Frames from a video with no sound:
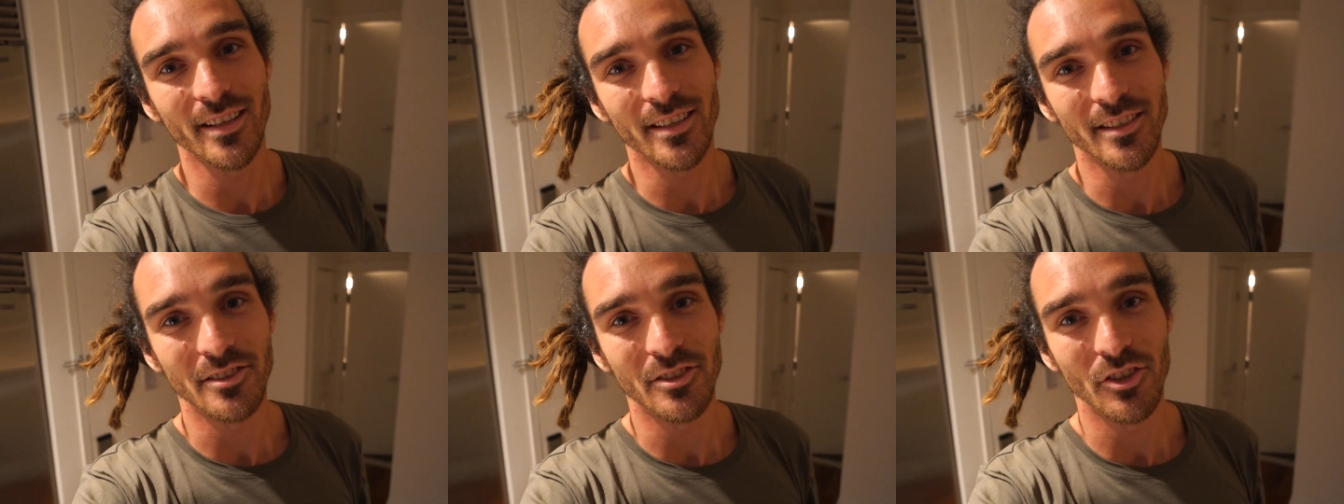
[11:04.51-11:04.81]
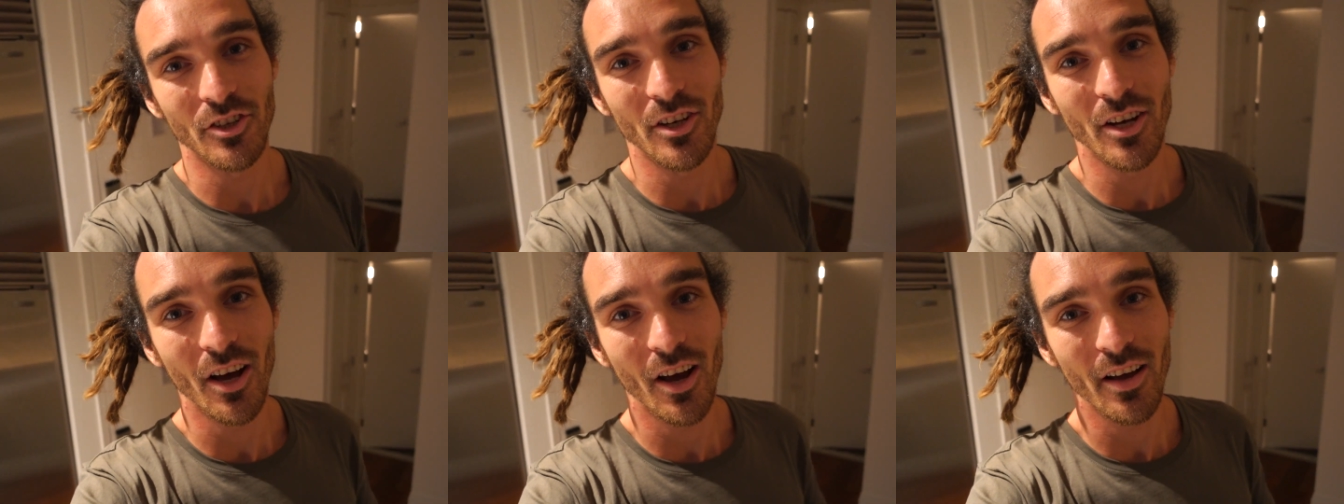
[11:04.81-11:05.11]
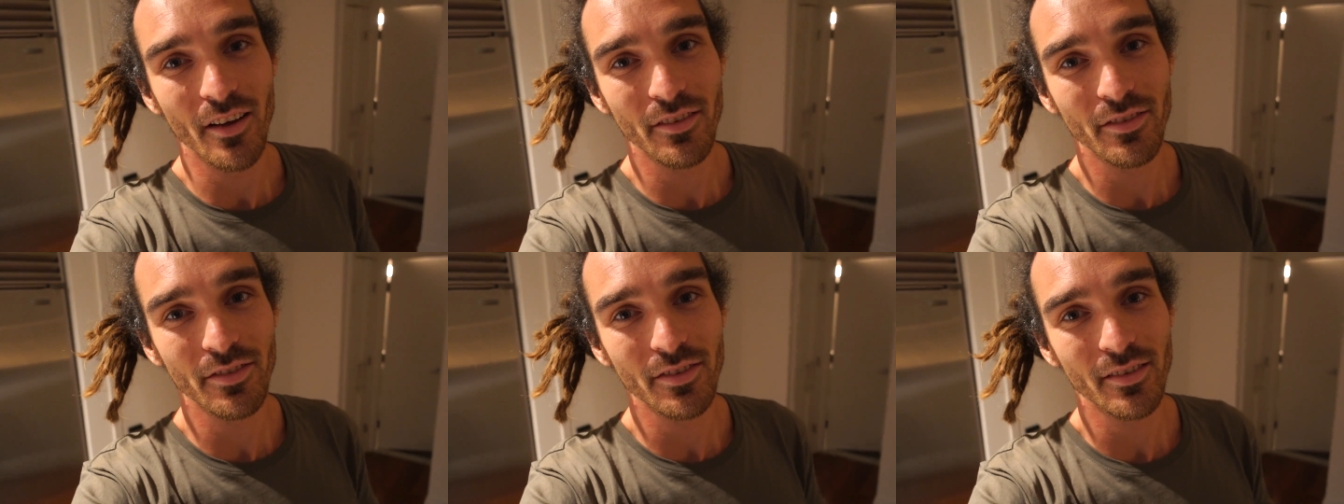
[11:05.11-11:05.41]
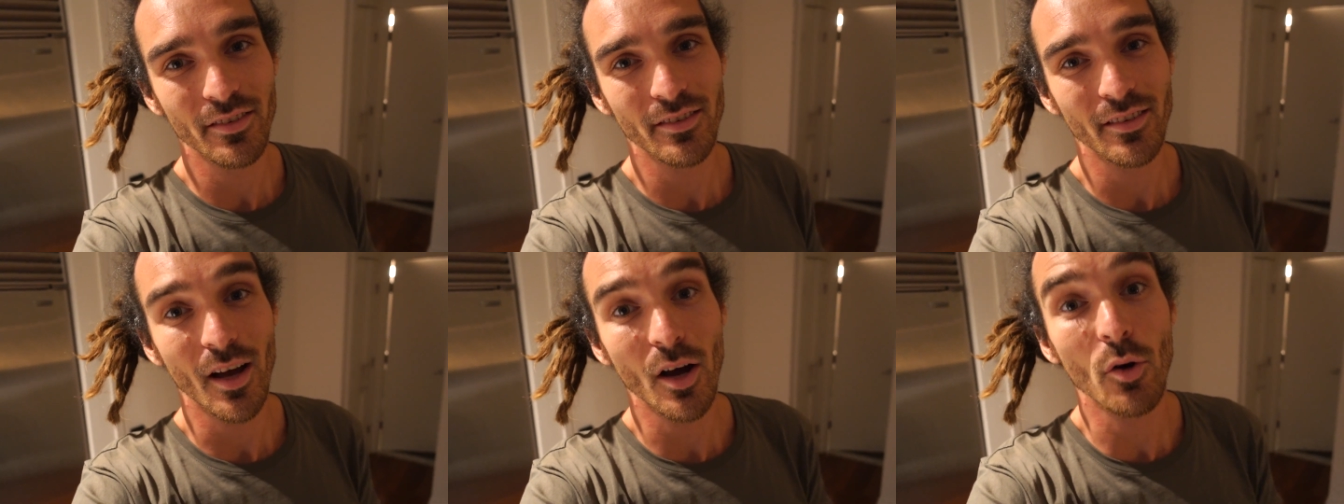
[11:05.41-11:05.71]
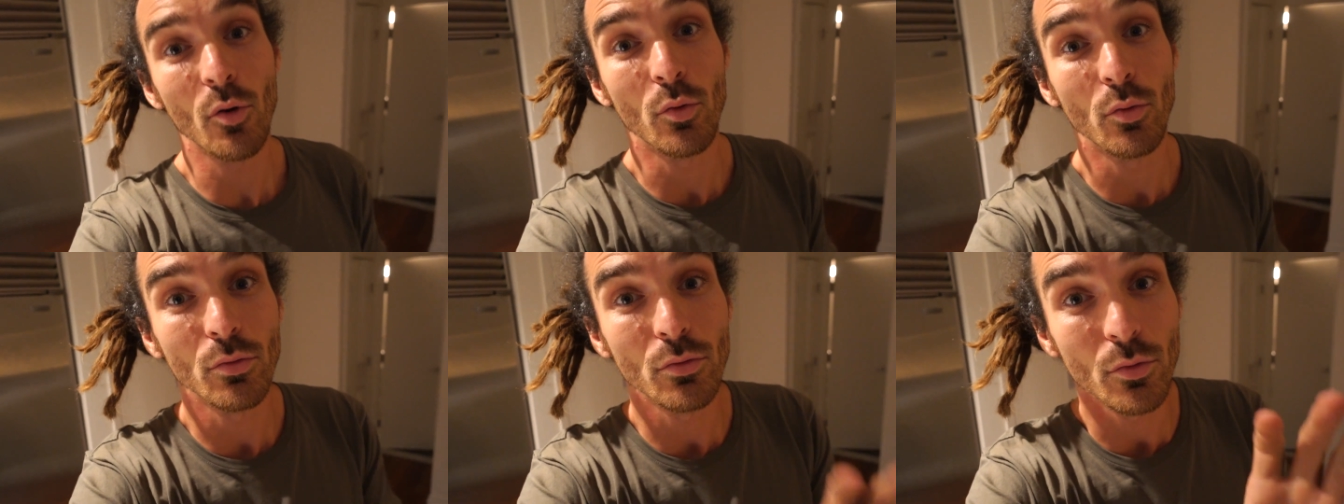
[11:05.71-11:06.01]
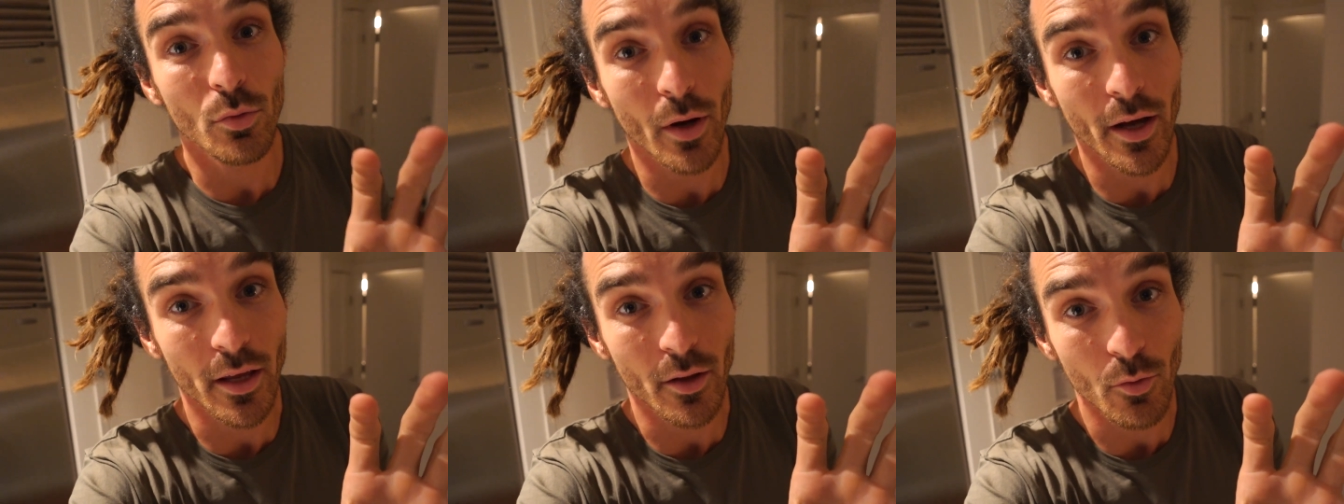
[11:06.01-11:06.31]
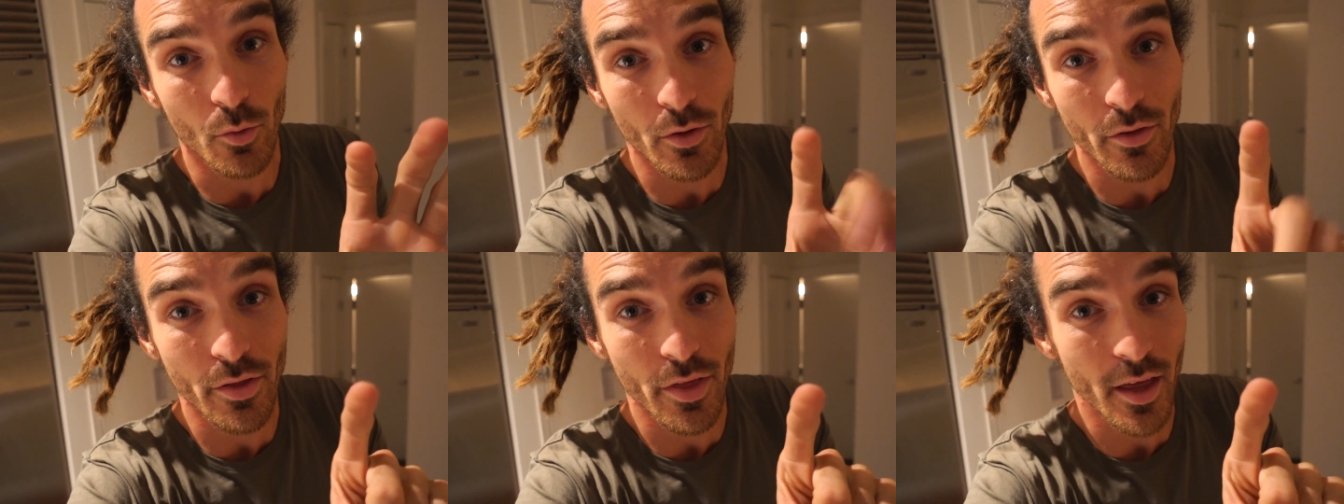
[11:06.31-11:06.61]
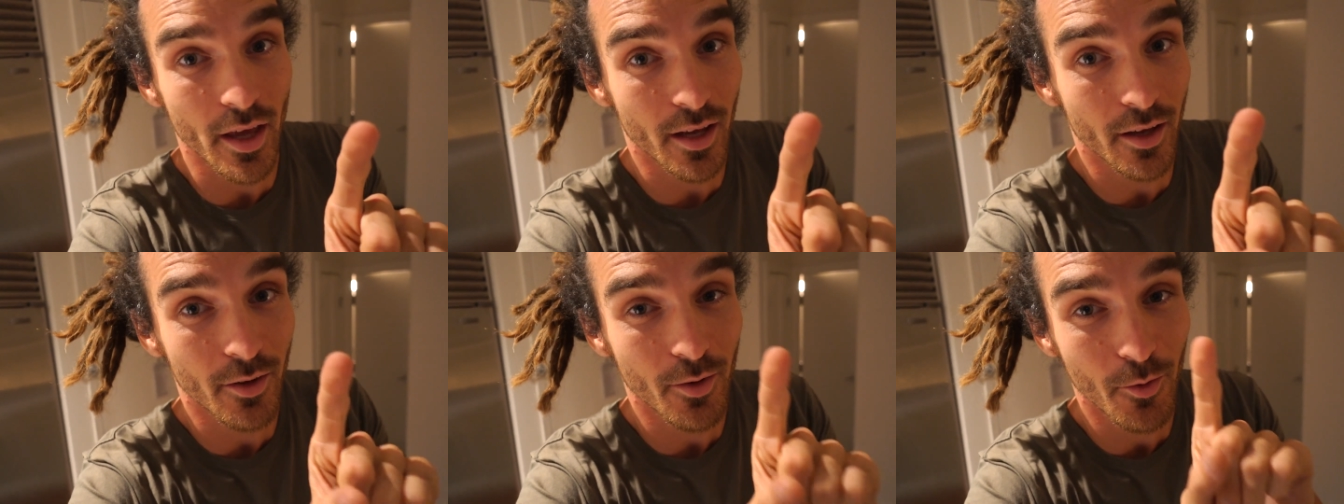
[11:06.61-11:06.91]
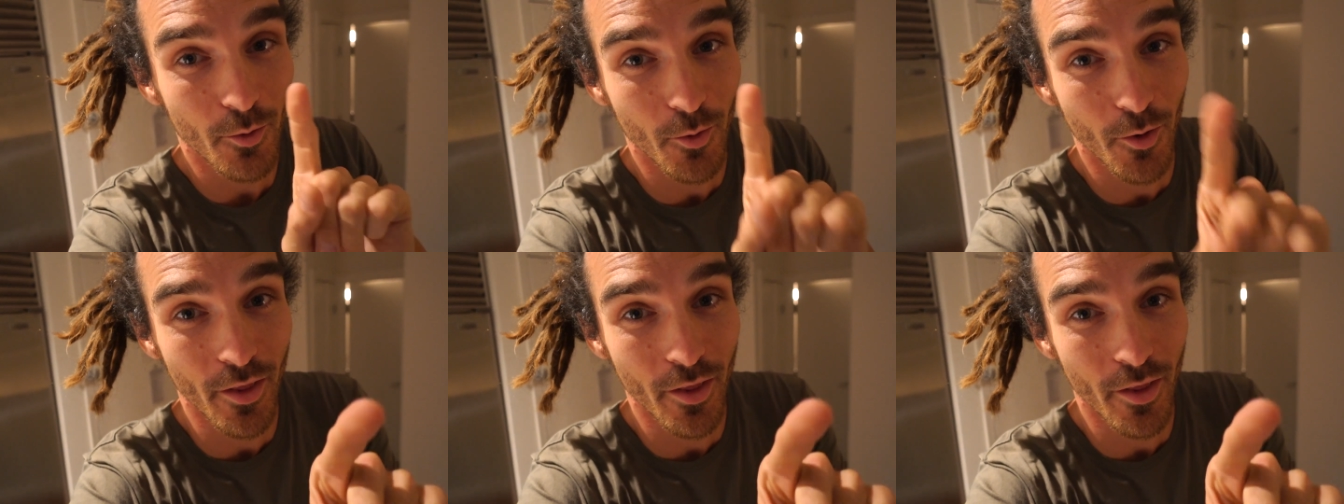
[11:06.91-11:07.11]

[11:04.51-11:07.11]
Enjoy life. Oh, wait, one thing.